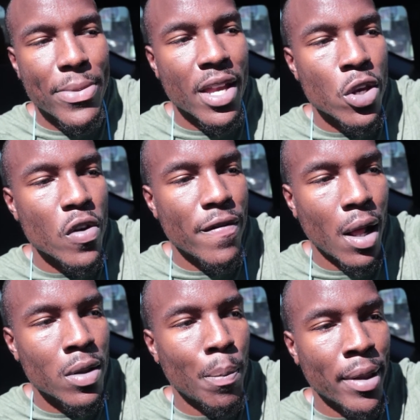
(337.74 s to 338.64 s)
And you can
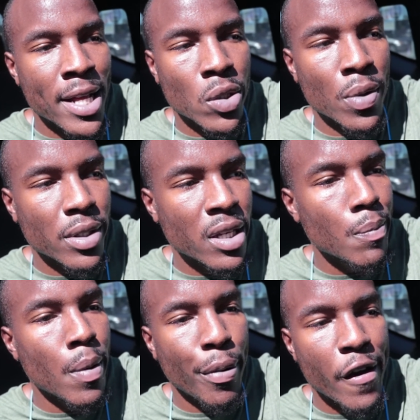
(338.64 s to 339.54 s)
follow the plan to a T
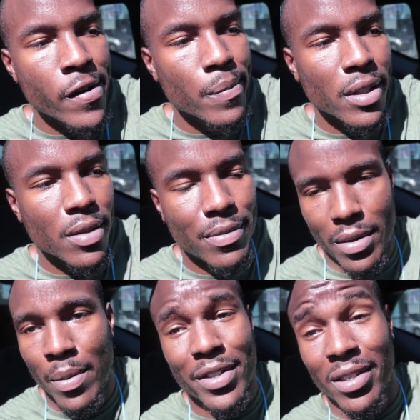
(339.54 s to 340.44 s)
and be perfect, but
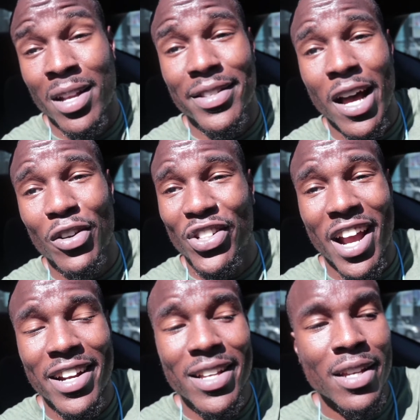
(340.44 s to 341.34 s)
I mean, sun's out
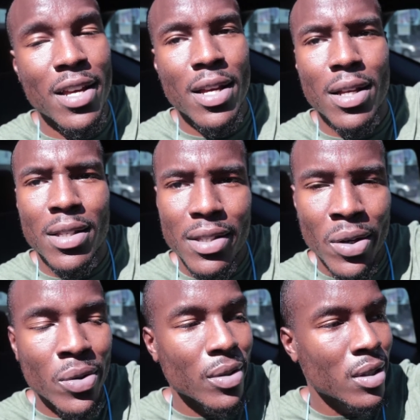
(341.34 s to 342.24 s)
shining, and
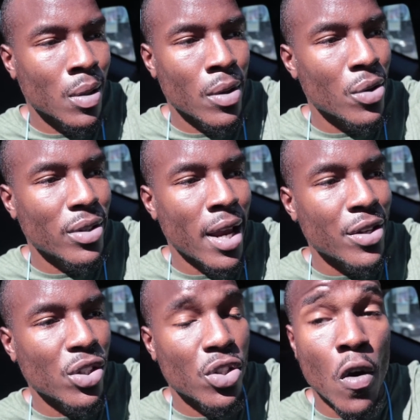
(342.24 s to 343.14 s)
still some of those days
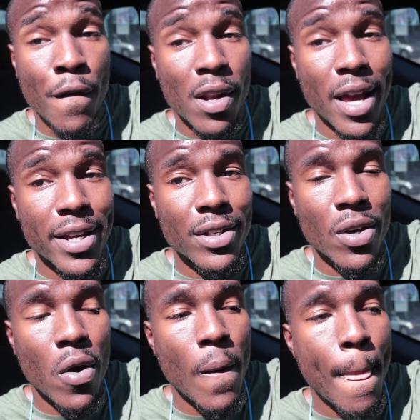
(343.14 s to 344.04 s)
you just don't feel like it.
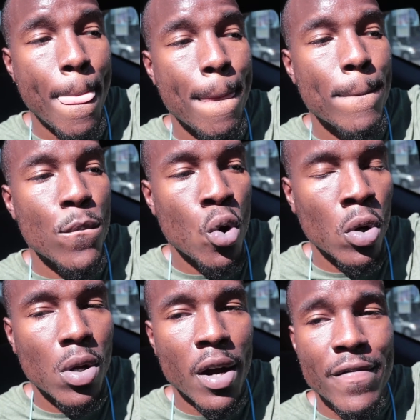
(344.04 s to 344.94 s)
So,
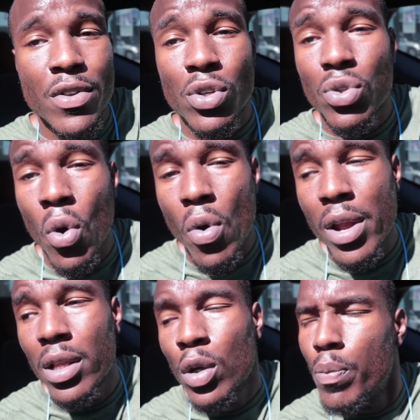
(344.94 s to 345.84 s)
moral of the
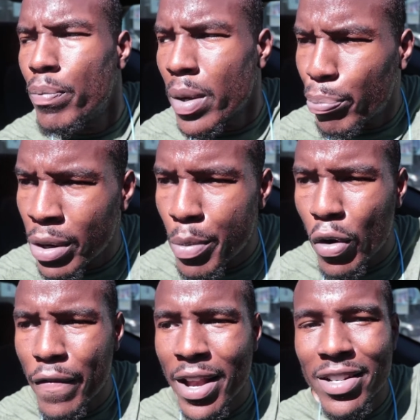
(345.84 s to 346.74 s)
story, a little bit
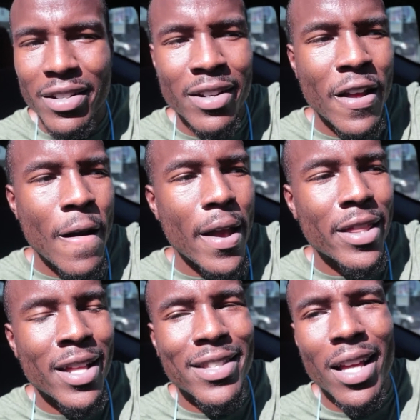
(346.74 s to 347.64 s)
pre-motivation,
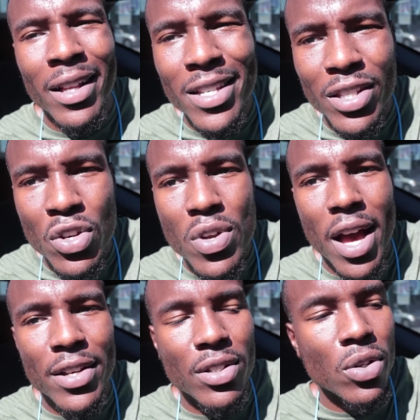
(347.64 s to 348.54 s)
and then telling this to you
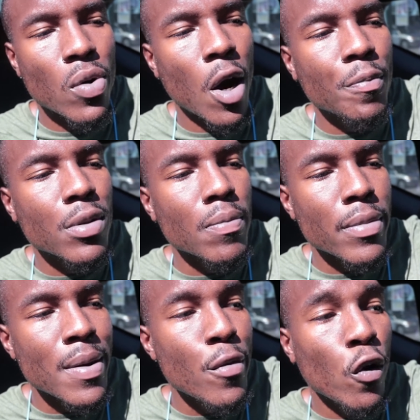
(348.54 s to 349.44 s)
guys too helps
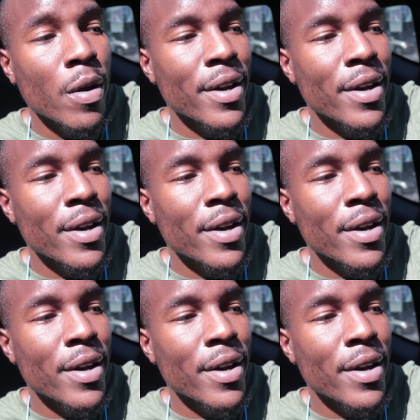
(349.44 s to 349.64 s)
me motivate